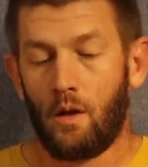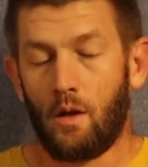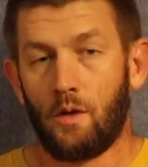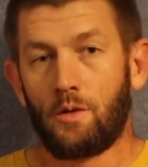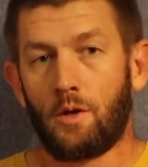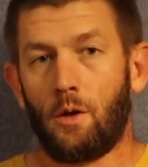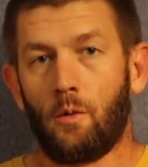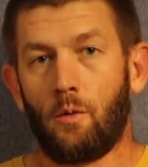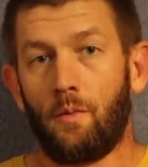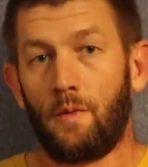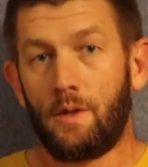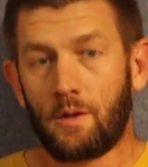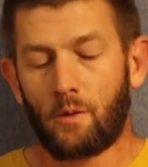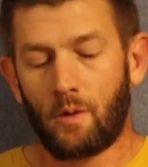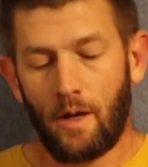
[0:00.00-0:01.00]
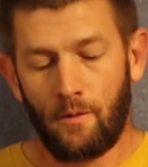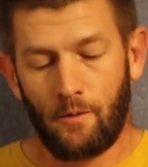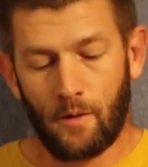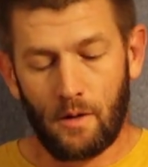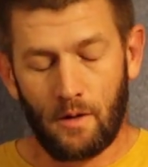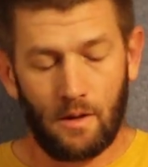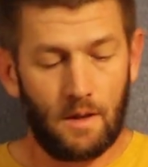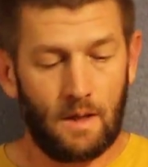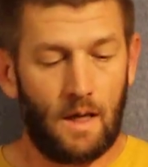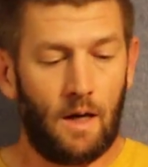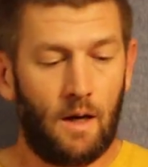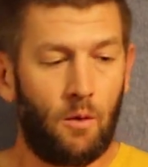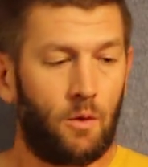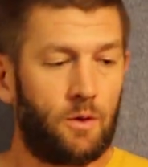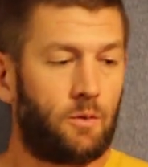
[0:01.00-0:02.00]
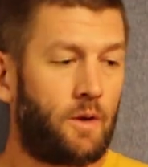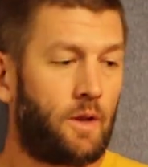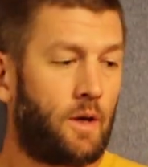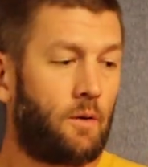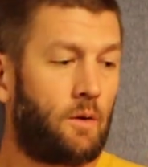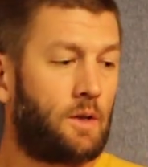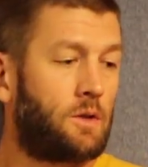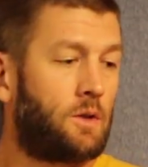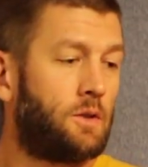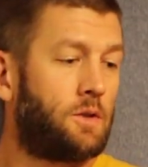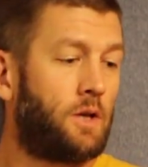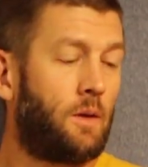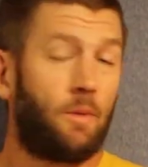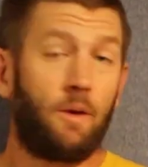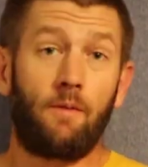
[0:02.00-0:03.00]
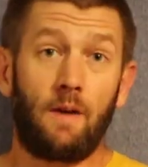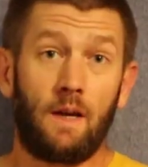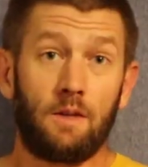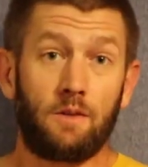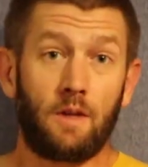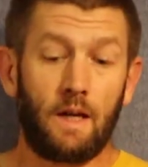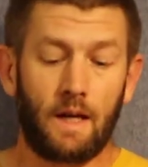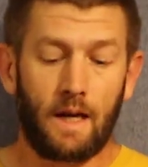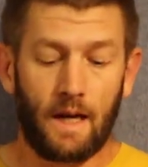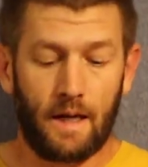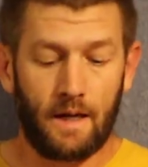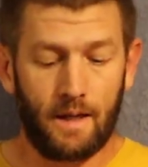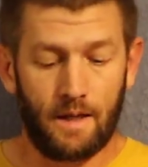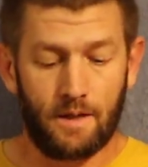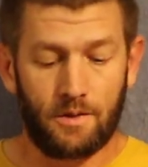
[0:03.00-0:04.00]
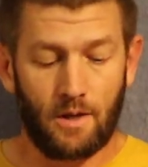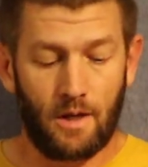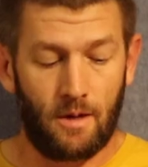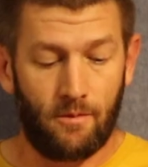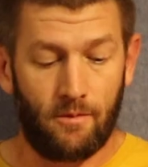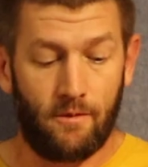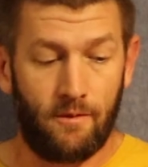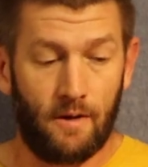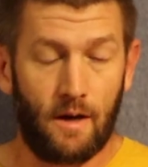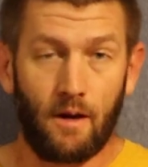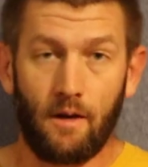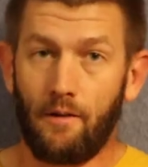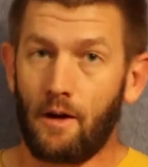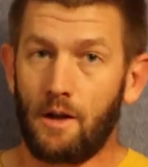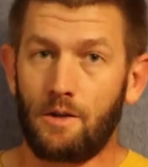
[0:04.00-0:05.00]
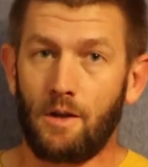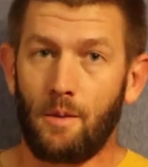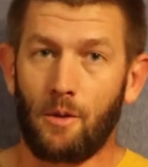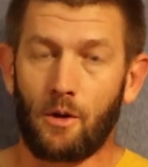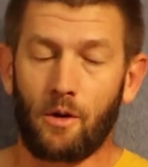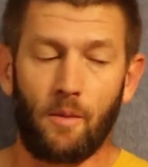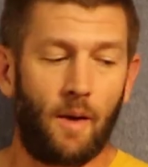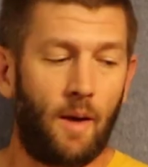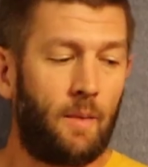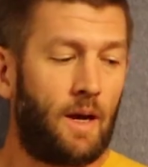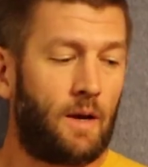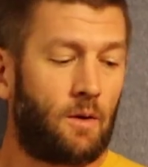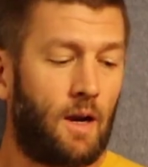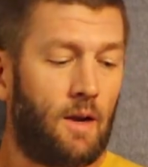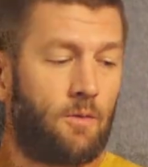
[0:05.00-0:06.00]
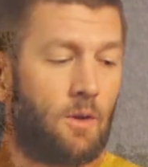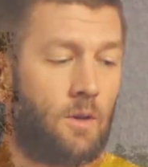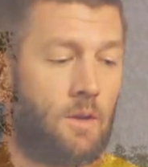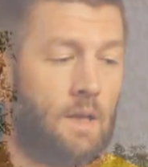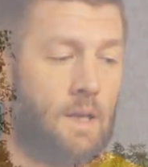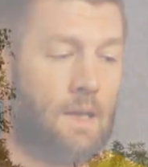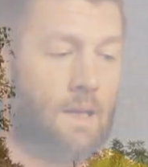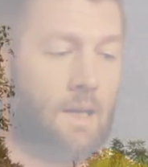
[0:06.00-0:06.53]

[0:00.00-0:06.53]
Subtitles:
So this rifle was one of the original JP5s that I got. It's set up very, very similar to my main rifle.